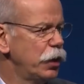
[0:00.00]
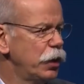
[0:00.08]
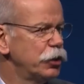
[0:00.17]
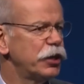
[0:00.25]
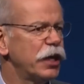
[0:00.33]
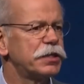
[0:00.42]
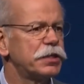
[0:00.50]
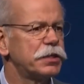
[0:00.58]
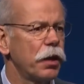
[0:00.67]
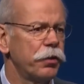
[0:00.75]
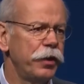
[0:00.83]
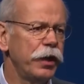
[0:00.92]
Just
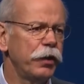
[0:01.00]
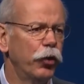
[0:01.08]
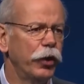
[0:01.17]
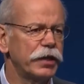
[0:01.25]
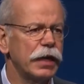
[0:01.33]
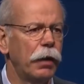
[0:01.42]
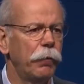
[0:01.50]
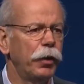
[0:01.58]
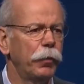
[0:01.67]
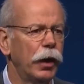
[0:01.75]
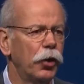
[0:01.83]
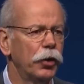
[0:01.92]
Think, for example,
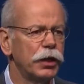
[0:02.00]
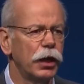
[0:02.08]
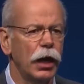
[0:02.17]
about